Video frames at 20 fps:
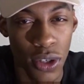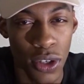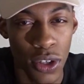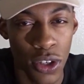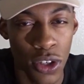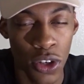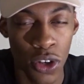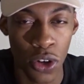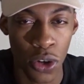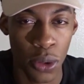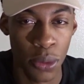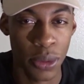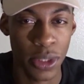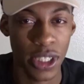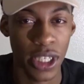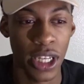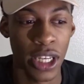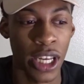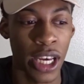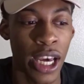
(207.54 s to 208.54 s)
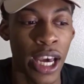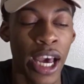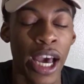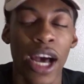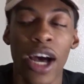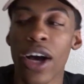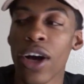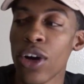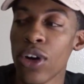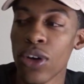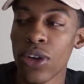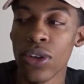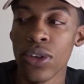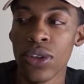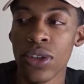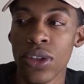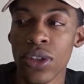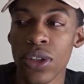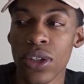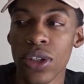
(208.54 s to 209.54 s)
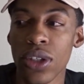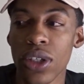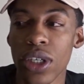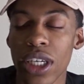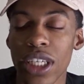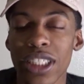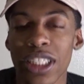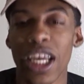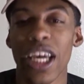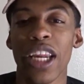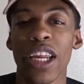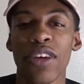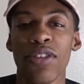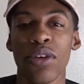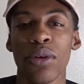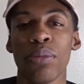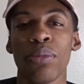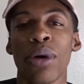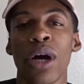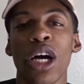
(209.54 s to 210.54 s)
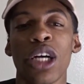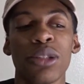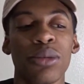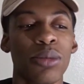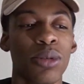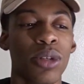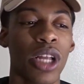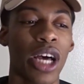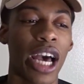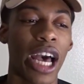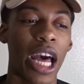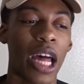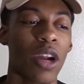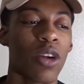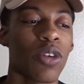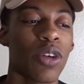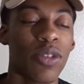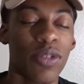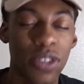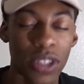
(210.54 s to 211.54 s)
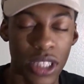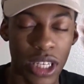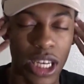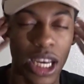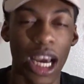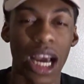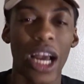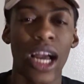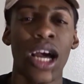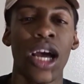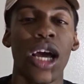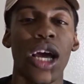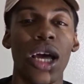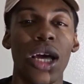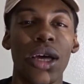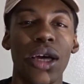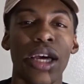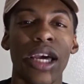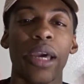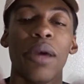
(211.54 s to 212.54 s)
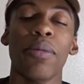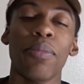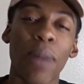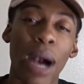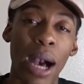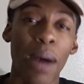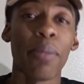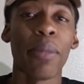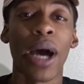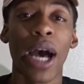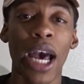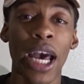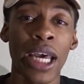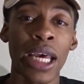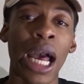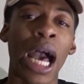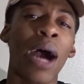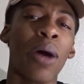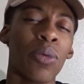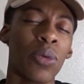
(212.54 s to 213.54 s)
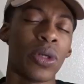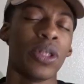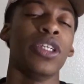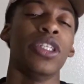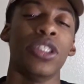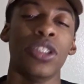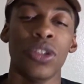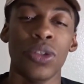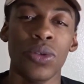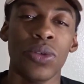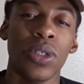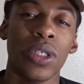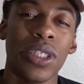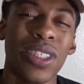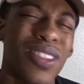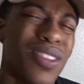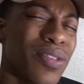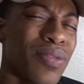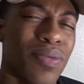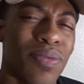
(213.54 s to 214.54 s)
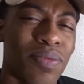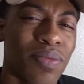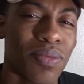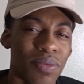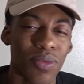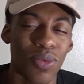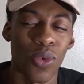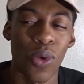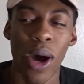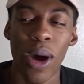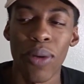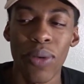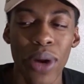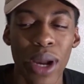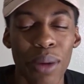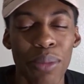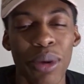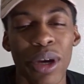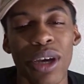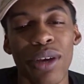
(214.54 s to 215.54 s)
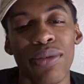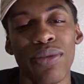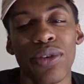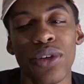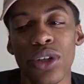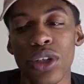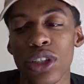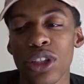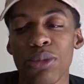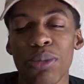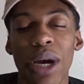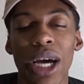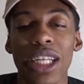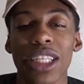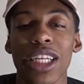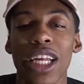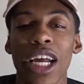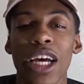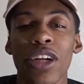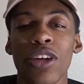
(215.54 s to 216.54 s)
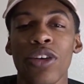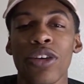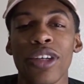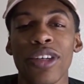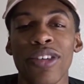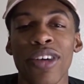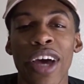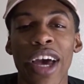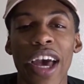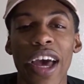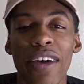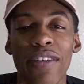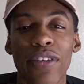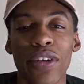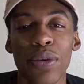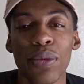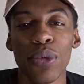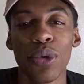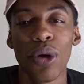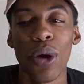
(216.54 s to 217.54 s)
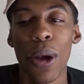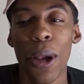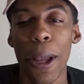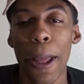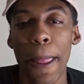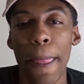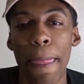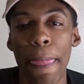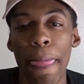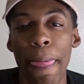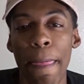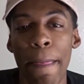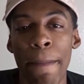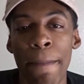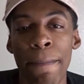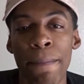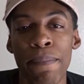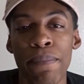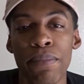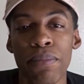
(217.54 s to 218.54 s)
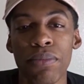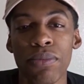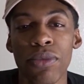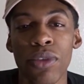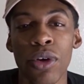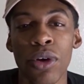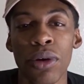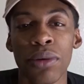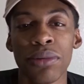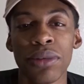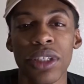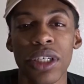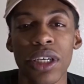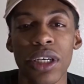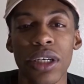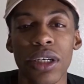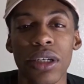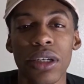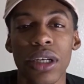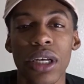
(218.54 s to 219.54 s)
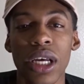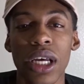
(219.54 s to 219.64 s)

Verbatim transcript: You know what I'm saying? Like, how is that even possible? Like, I don't even think, in my mind, I wouldn't do it. Why would I pay for a spot that I don't even have anymore? You know what I'm saying?